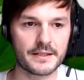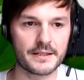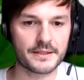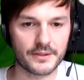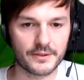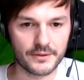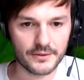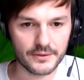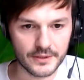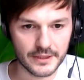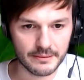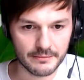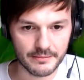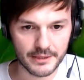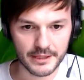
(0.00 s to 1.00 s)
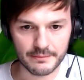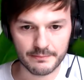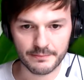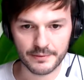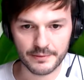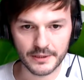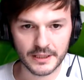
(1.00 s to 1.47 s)
So let me
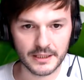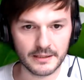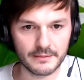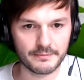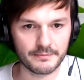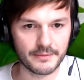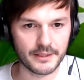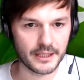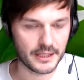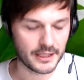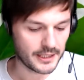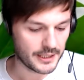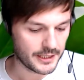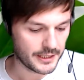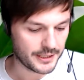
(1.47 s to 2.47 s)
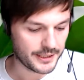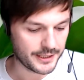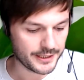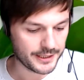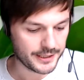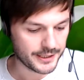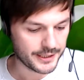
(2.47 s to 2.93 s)
pull up
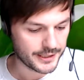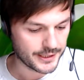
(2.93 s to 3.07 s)
my